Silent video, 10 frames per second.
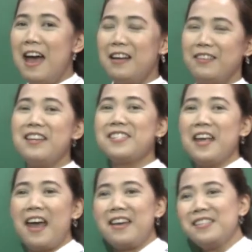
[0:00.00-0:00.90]
These
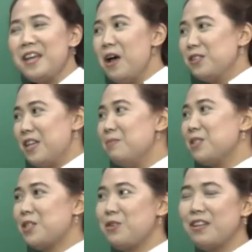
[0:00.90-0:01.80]
days, some
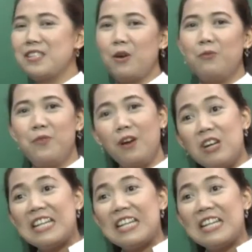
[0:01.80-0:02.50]
students are very